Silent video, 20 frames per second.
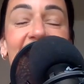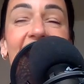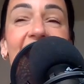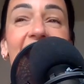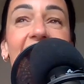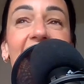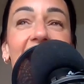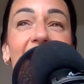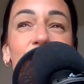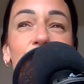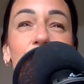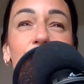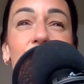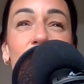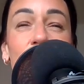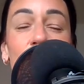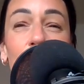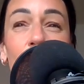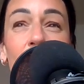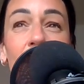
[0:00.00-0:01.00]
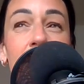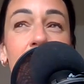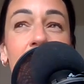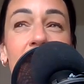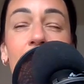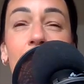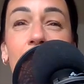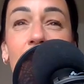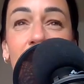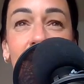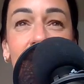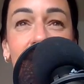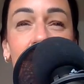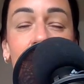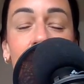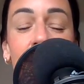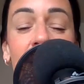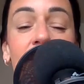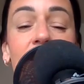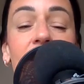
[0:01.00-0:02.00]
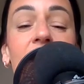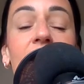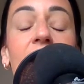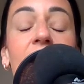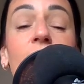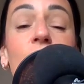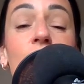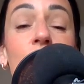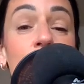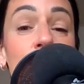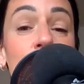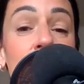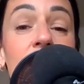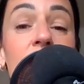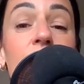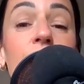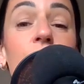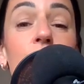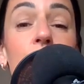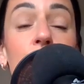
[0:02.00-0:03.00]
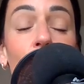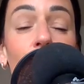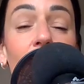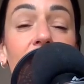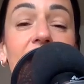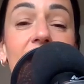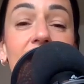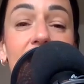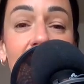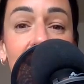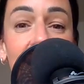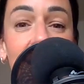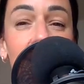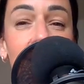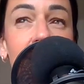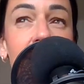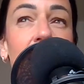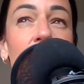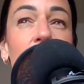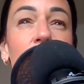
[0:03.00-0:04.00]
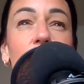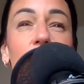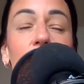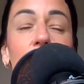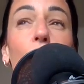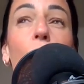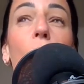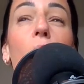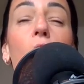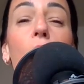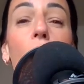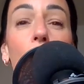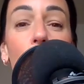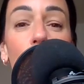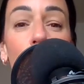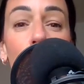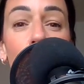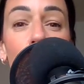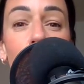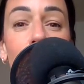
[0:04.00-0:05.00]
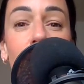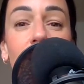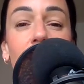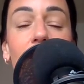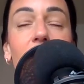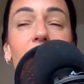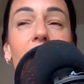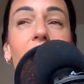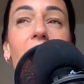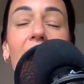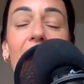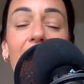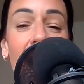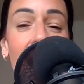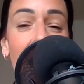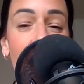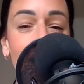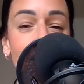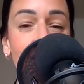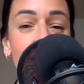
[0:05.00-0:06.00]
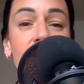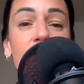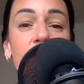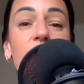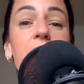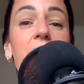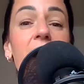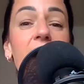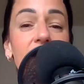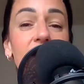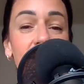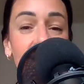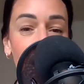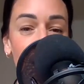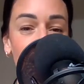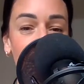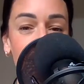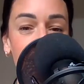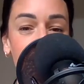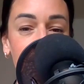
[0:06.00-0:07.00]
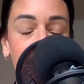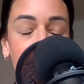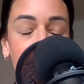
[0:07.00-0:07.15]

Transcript: So it's the 20-minute mindset method, and you do this for 20 days. So all I asked of myself